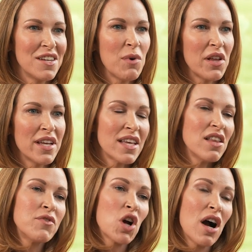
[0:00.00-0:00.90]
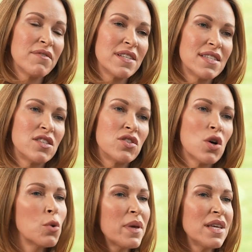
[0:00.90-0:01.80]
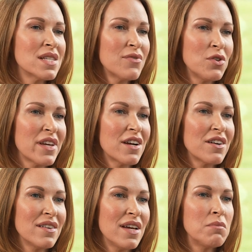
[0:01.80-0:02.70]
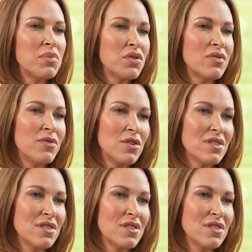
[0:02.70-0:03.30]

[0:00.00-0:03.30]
Well, and I love your office. It's so peaceful there and beautiful.